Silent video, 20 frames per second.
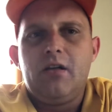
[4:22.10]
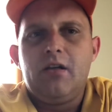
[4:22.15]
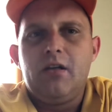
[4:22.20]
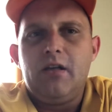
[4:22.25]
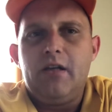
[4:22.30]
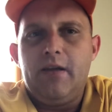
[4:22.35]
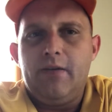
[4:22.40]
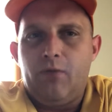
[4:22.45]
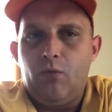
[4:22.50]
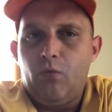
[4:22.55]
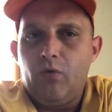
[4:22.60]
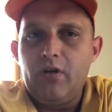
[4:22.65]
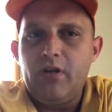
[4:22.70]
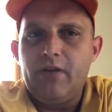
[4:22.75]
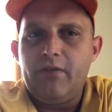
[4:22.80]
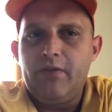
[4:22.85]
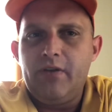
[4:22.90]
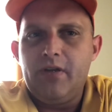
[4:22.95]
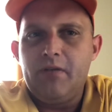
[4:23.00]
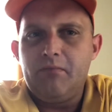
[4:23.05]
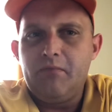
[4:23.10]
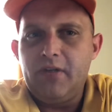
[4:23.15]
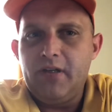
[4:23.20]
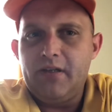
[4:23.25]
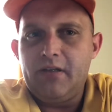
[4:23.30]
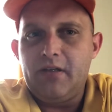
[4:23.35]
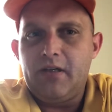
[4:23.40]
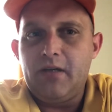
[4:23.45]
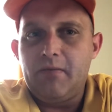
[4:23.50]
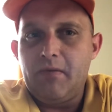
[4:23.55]
If one of them
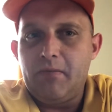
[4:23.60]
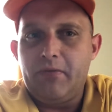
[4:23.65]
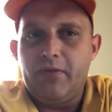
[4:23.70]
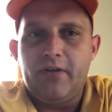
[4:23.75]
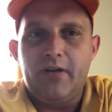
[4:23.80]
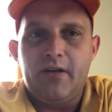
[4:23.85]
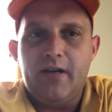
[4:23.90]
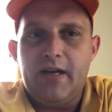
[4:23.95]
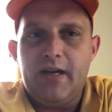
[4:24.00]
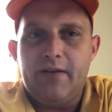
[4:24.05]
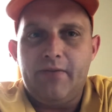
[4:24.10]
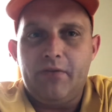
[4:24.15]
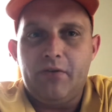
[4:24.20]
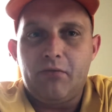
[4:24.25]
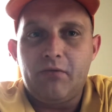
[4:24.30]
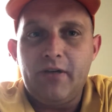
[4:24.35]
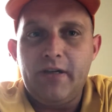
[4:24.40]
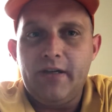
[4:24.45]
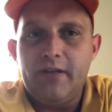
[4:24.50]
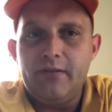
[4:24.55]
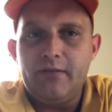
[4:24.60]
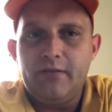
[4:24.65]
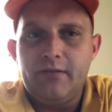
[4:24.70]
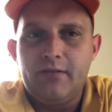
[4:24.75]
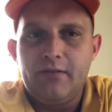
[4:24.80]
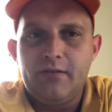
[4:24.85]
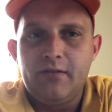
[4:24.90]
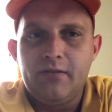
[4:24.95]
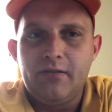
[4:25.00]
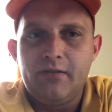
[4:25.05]
doesn't come up with their half of the rent,
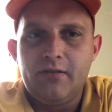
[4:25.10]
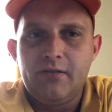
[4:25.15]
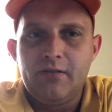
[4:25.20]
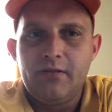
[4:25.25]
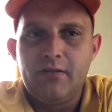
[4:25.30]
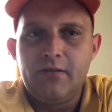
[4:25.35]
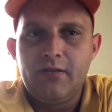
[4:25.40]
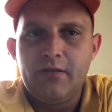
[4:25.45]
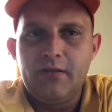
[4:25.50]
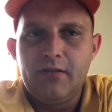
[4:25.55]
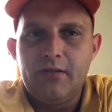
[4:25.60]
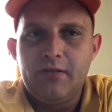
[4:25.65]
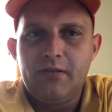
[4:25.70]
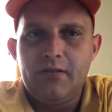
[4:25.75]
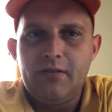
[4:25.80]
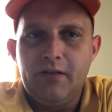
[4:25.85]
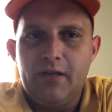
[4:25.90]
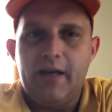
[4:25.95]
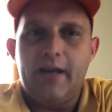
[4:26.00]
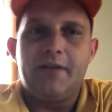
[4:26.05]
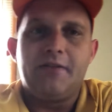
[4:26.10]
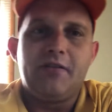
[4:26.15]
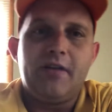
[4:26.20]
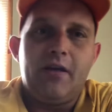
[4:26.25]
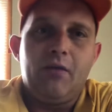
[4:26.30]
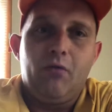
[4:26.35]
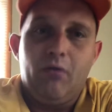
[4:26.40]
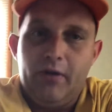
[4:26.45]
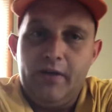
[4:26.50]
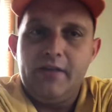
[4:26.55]
you can't say,
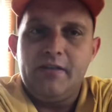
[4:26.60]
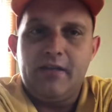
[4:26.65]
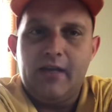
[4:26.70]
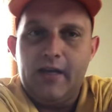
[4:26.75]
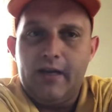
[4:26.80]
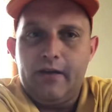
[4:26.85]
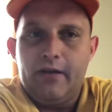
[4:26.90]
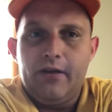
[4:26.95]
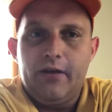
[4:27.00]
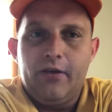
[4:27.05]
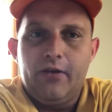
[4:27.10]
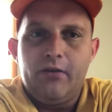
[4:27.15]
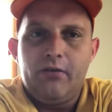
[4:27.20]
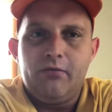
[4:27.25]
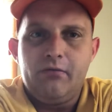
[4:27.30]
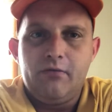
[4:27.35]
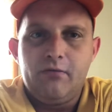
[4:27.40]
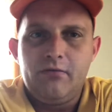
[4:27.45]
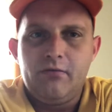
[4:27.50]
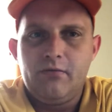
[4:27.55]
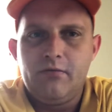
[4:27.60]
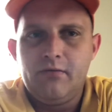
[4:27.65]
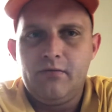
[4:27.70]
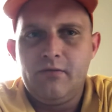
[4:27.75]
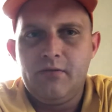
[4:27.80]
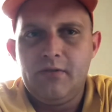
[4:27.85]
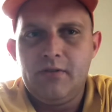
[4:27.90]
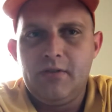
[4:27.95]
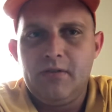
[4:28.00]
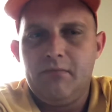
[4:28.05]
well, he's got to go,
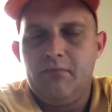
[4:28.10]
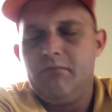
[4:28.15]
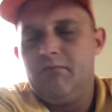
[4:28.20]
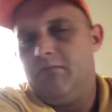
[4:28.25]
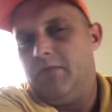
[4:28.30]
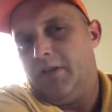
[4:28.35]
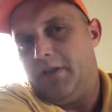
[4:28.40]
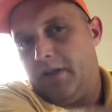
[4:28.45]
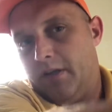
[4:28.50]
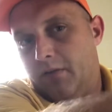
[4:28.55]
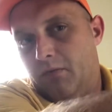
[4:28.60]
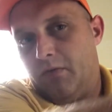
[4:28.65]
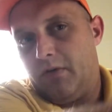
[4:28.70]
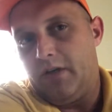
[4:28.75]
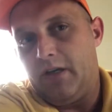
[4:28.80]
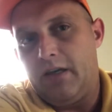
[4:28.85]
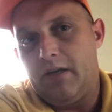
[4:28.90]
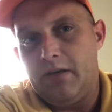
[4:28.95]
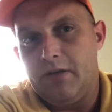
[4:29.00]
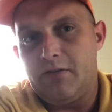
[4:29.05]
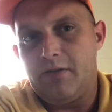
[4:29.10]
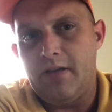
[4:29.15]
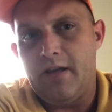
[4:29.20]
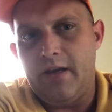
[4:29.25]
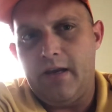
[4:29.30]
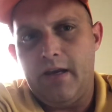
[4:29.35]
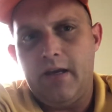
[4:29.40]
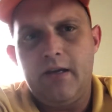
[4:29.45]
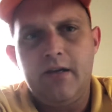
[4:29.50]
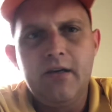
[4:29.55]
but the other one can
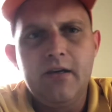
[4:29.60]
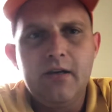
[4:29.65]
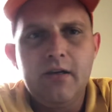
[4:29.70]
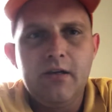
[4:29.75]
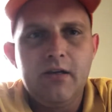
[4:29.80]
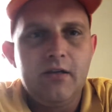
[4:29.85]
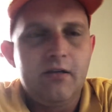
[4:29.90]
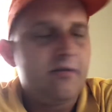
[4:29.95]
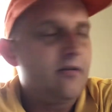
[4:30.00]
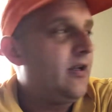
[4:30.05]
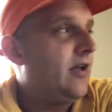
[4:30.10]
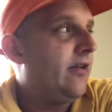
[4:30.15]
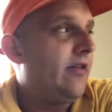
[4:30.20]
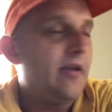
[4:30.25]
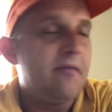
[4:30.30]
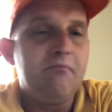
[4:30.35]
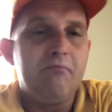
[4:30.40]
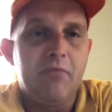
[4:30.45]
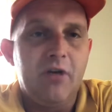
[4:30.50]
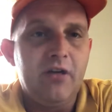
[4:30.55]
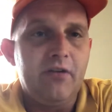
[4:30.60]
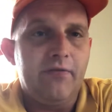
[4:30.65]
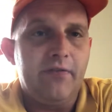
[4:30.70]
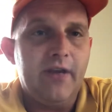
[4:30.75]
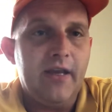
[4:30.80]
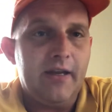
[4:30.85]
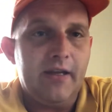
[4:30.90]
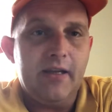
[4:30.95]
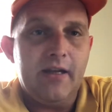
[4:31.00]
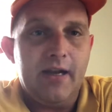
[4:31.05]
stay. No, they both
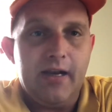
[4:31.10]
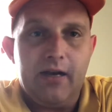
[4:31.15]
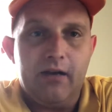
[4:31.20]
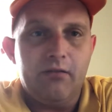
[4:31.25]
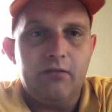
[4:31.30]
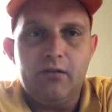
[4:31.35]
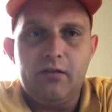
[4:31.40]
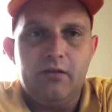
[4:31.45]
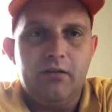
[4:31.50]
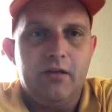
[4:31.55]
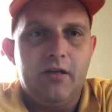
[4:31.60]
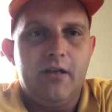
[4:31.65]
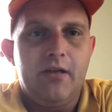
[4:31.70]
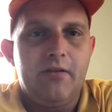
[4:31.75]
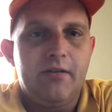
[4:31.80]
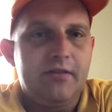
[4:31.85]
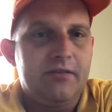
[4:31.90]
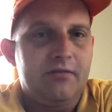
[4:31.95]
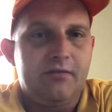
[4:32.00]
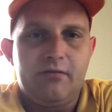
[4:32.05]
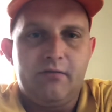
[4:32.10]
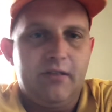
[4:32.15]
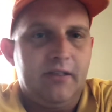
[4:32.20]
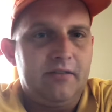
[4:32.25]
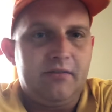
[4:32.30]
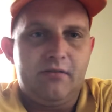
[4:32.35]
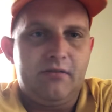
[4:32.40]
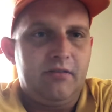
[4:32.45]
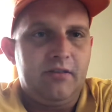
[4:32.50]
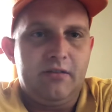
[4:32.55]
got to get out. It's
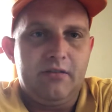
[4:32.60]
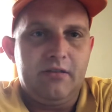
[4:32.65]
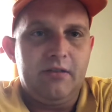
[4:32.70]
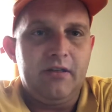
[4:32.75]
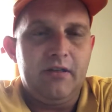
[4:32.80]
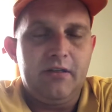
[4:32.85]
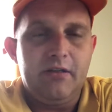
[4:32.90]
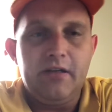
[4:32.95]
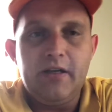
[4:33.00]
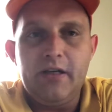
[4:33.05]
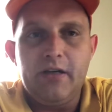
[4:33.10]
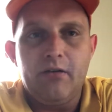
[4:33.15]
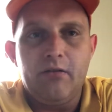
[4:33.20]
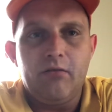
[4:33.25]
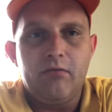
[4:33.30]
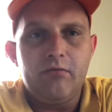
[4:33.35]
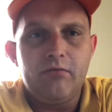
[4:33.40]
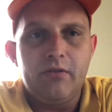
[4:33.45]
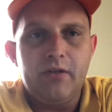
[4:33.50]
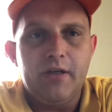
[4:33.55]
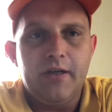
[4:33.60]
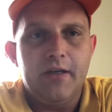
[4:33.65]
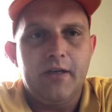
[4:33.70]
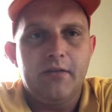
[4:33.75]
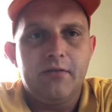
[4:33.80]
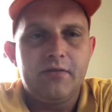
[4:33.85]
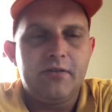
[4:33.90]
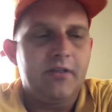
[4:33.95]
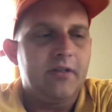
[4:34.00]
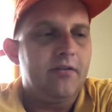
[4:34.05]
a done deal,
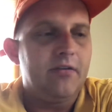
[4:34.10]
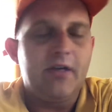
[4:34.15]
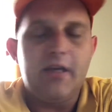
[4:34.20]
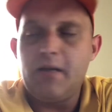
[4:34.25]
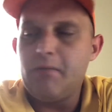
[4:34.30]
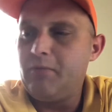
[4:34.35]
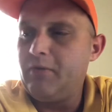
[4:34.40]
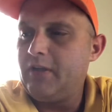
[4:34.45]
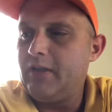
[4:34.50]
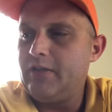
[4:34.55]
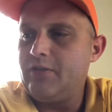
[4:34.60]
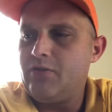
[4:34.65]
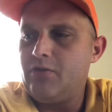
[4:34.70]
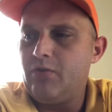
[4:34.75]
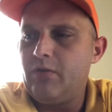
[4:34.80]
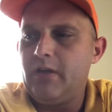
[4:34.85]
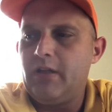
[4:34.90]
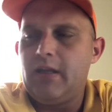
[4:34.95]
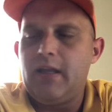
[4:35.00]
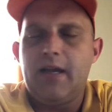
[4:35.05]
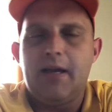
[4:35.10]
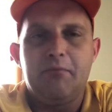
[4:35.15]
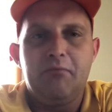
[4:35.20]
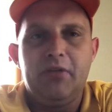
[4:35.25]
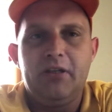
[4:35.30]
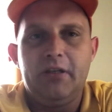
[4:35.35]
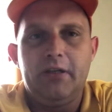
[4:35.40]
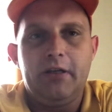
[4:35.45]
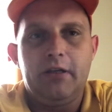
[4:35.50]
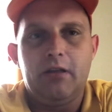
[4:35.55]
so you got to put that joint
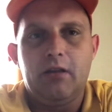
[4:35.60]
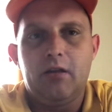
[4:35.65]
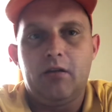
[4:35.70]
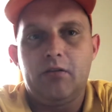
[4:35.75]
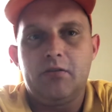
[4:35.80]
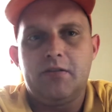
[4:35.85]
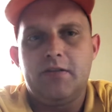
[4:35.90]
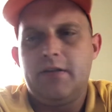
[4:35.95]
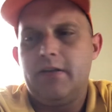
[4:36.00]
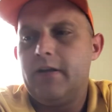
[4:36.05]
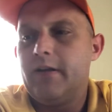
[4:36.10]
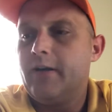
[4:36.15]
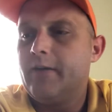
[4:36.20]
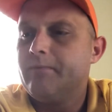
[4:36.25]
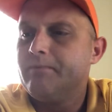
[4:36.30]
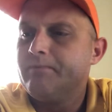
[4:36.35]
liability clause in there.